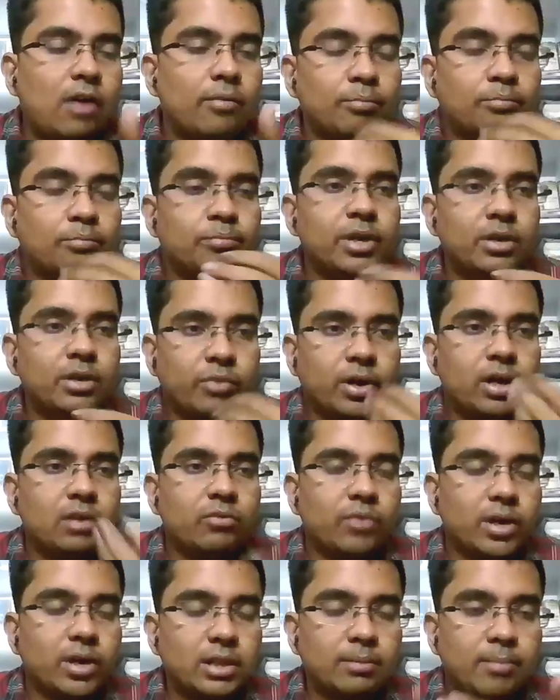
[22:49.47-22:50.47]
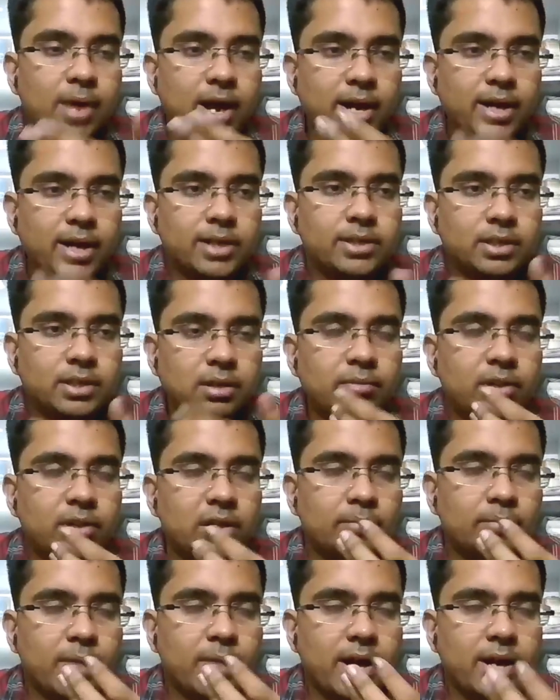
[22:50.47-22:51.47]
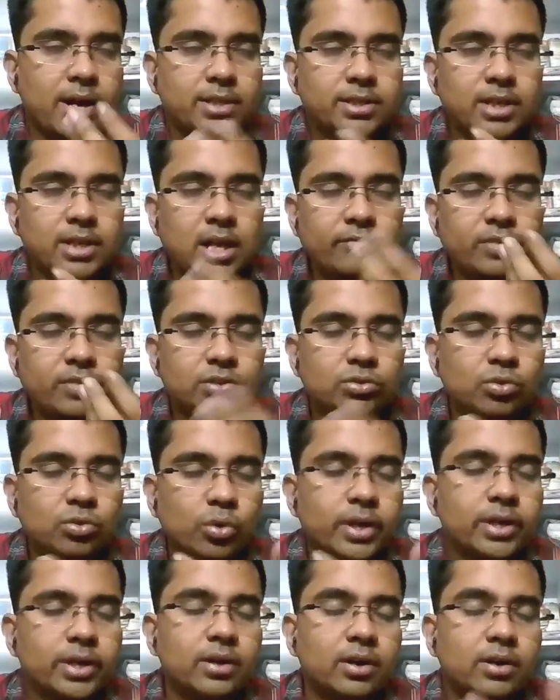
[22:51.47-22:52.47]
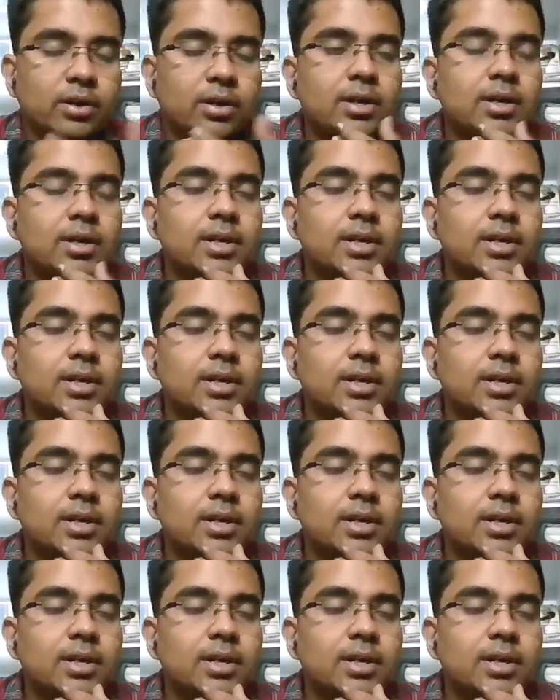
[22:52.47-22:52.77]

Meanwhile, while the marriage life is going on,